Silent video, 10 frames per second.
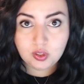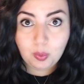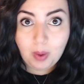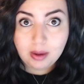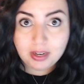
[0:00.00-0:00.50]
So
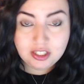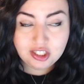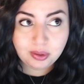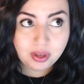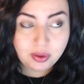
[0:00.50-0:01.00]
why am I
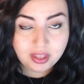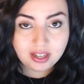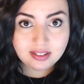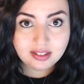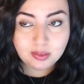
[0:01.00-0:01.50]
showing you
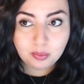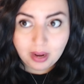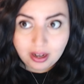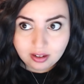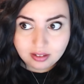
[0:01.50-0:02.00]
this?
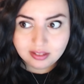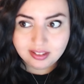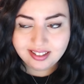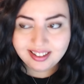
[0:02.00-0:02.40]
Well,